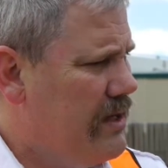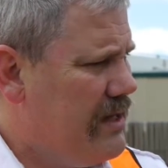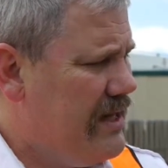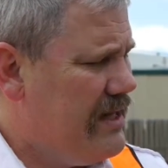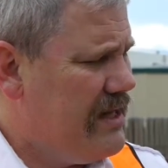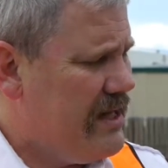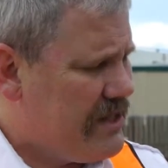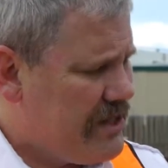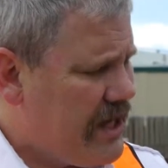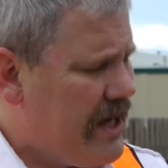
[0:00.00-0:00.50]

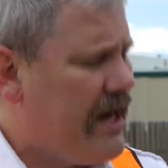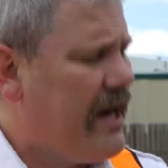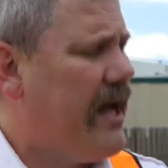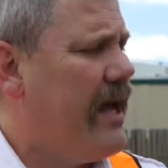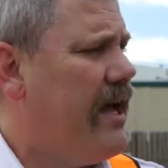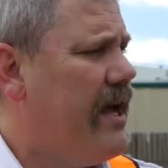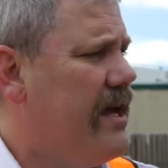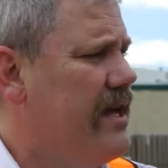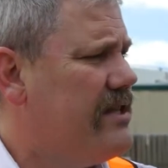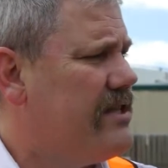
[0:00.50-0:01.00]
initiated
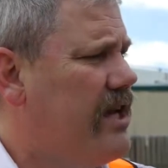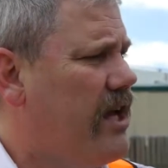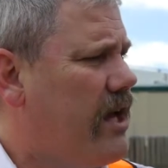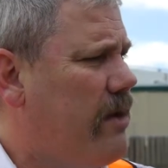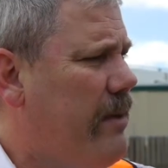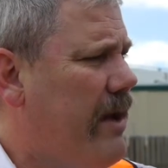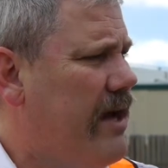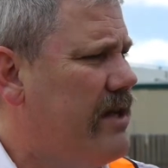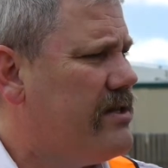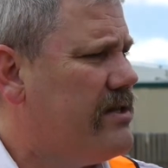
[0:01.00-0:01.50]
a uh, incident
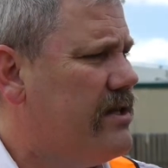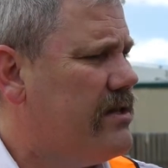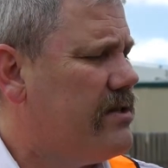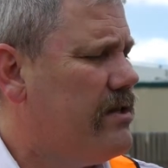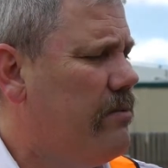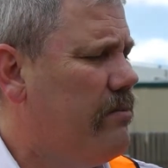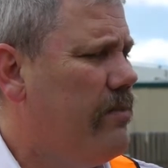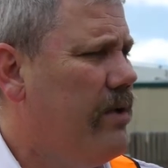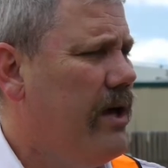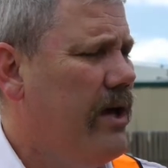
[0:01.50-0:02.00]
command
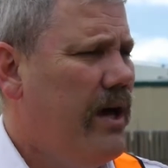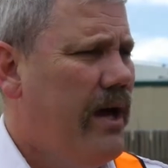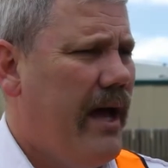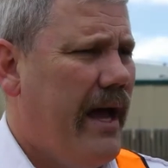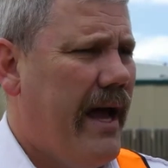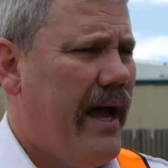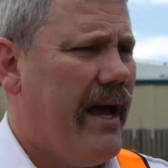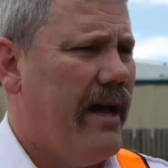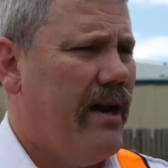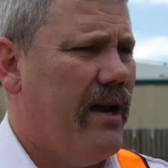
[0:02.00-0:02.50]
system
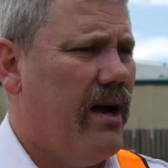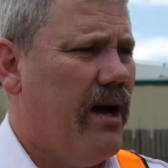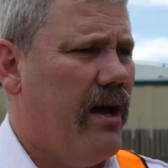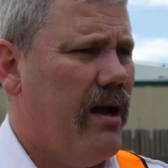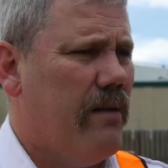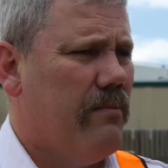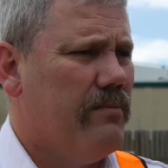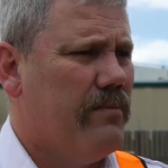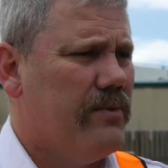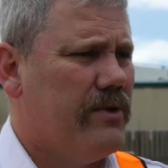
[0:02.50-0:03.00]
and uh,